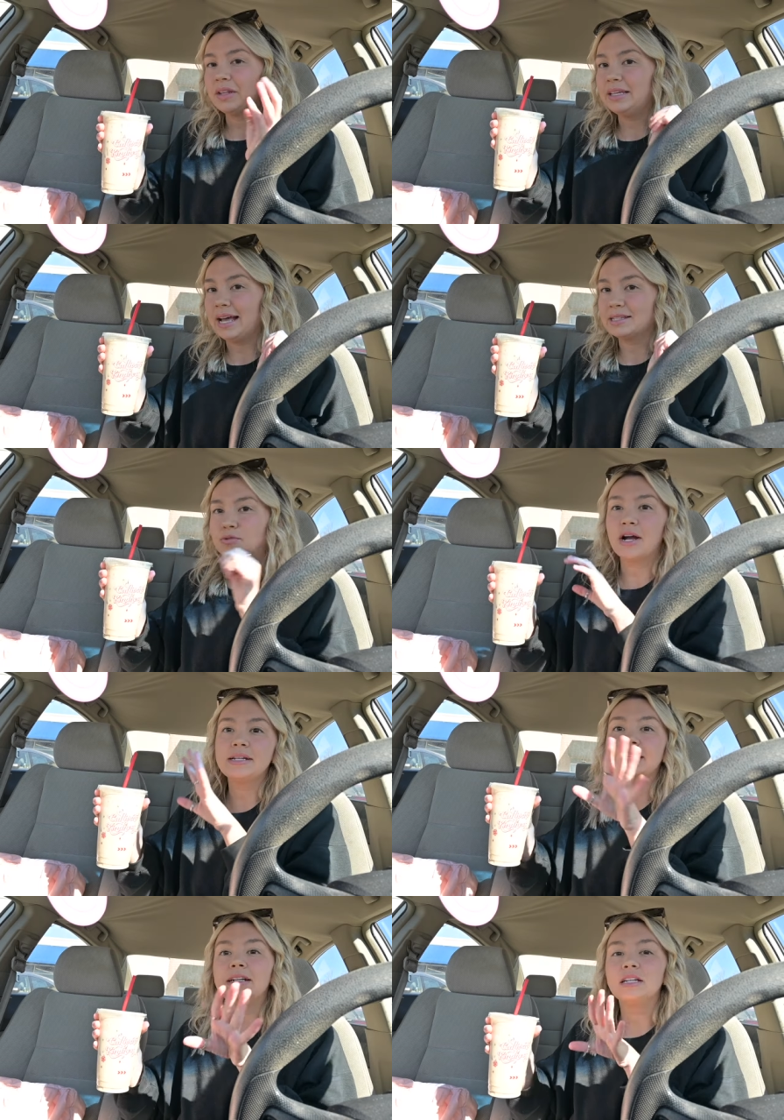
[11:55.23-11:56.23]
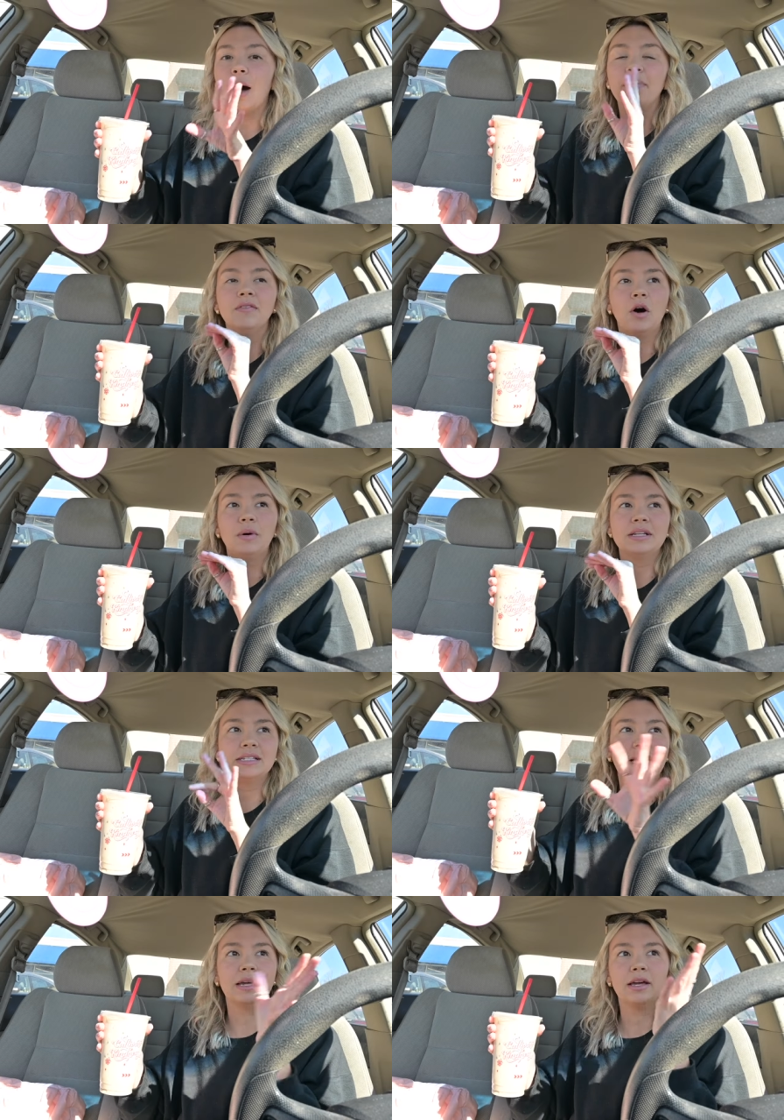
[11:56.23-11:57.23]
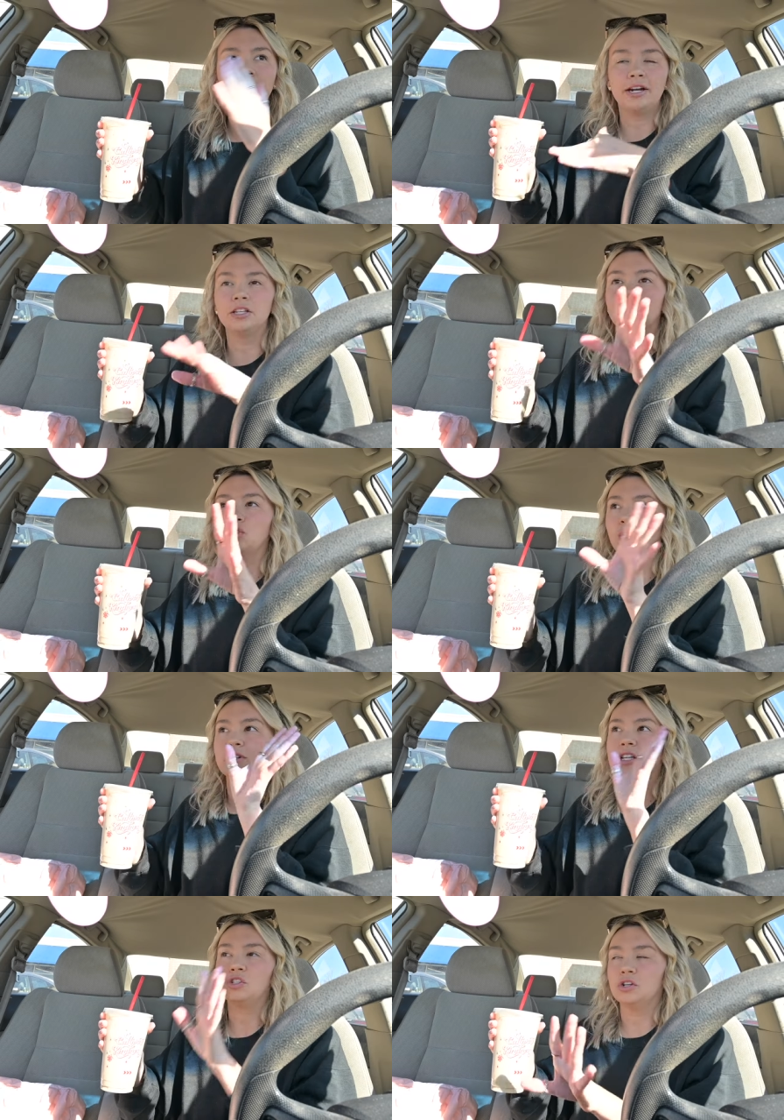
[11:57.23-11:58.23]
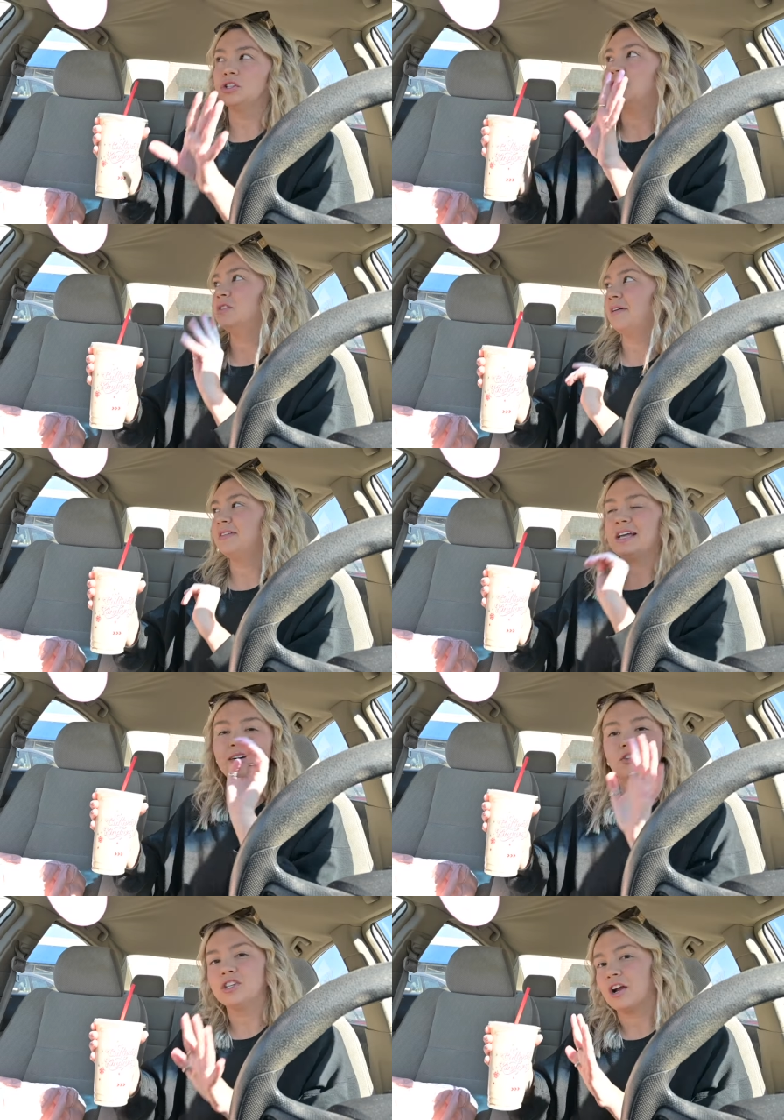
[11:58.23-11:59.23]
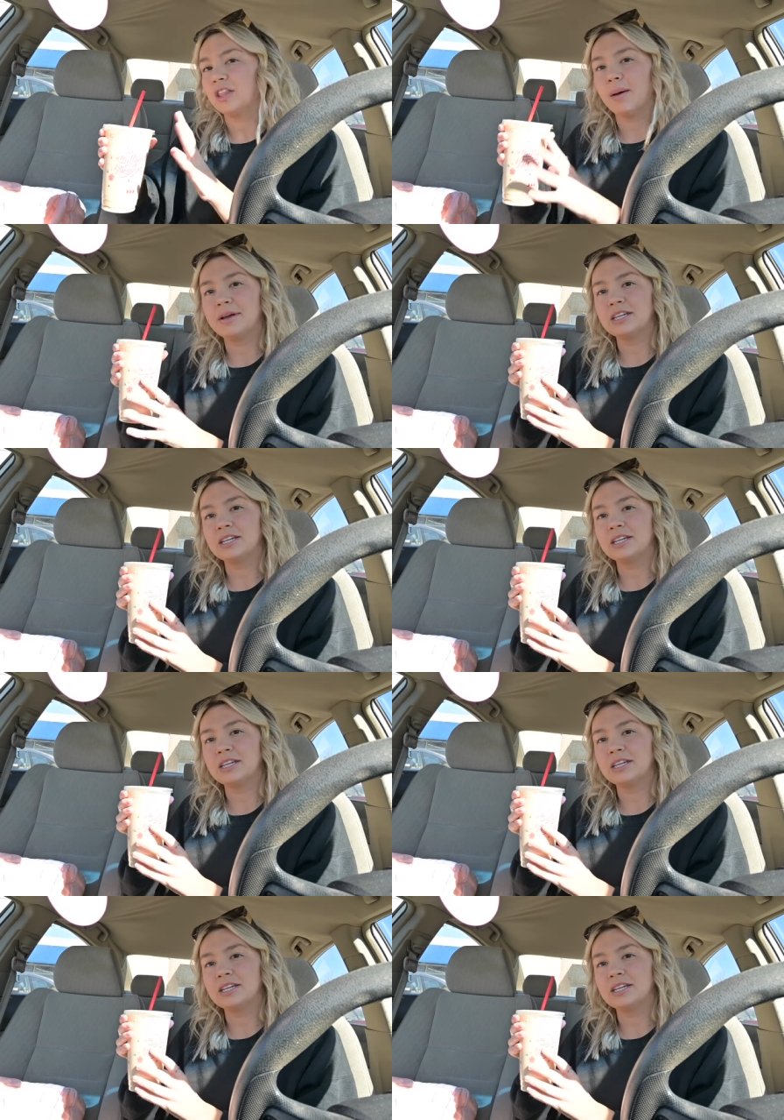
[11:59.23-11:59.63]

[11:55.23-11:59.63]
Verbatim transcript: yes, I'm trying to stay on top of always like getting to stores as soon as the new stuff is out and sharing that on my